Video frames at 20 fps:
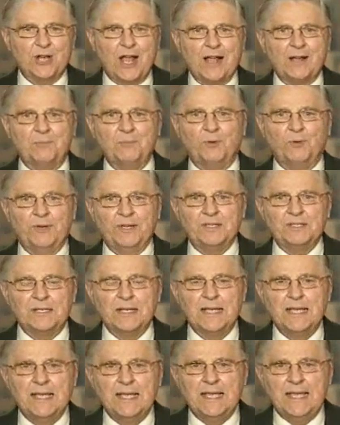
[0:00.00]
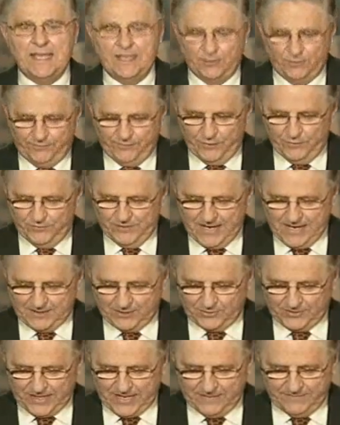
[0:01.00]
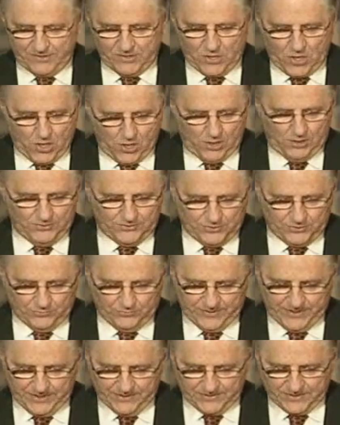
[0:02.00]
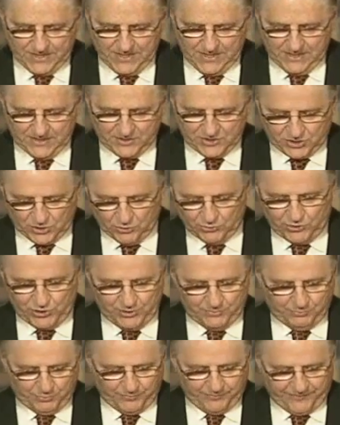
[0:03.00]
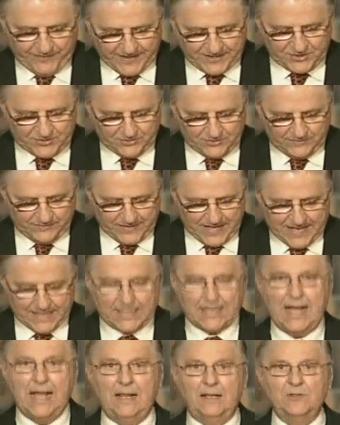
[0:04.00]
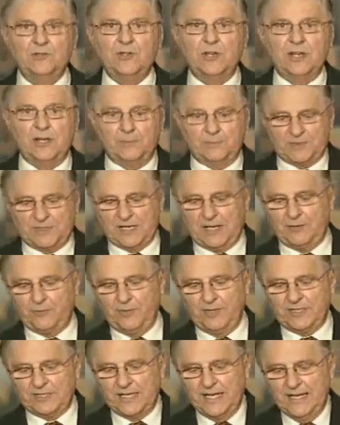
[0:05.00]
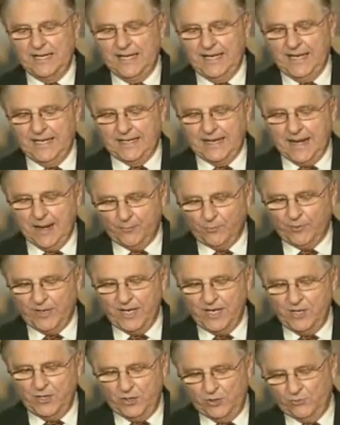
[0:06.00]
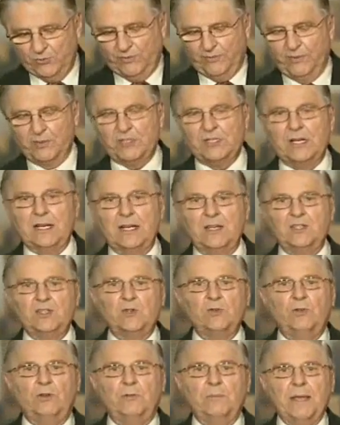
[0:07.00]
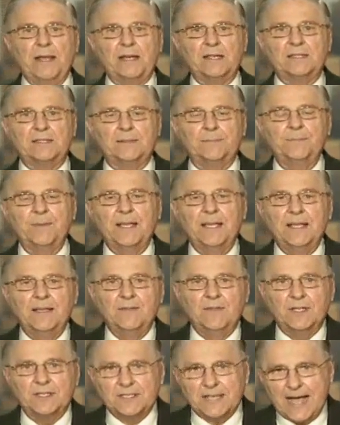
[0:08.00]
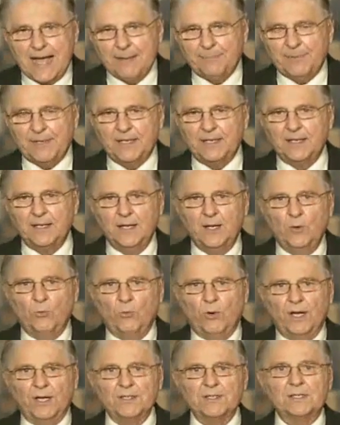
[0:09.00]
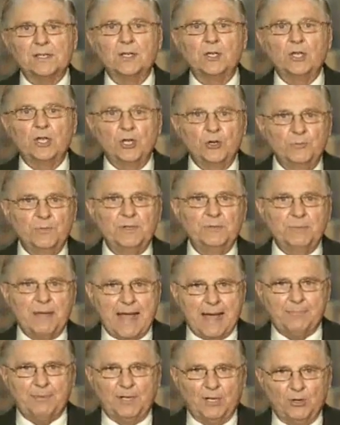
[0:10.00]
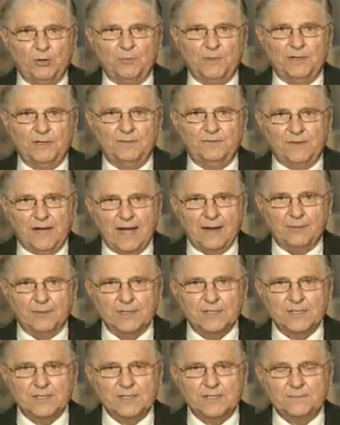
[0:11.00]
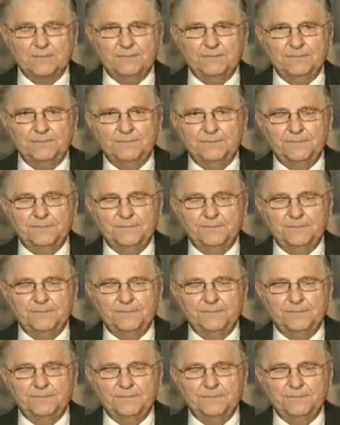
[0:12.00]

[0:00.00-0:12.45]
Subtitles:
Jacques Moritz, interviewed Dr. Kevin Ault, who is Associate Professor of Gynecology and Obstetrics at Emory University School of Medicine. The topic was human papillomavirus.